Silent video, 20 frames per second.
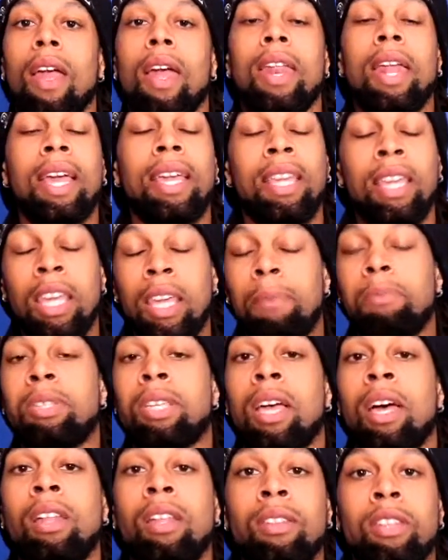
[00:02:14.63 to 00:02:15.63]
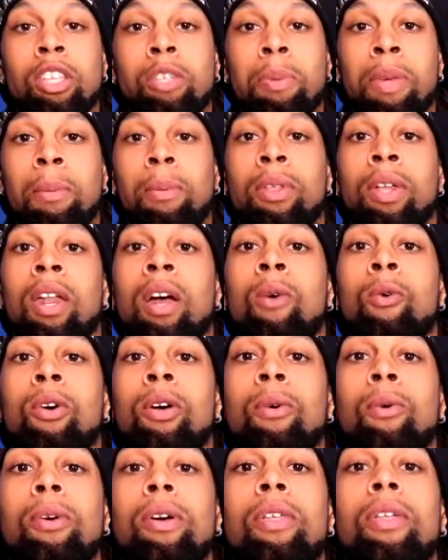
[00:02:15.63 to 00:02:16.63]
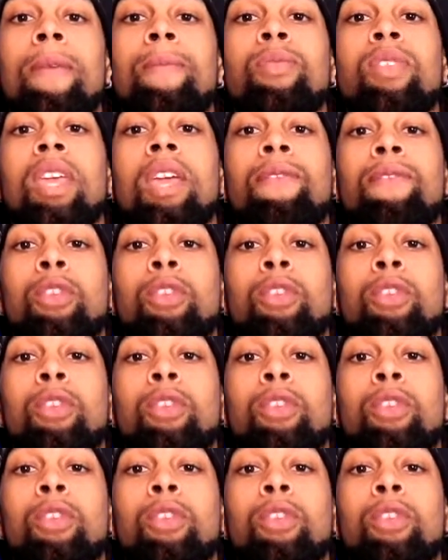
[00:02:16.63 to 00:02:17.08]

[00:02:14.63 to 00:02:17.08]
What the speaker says: And I keep telling these people that I work with,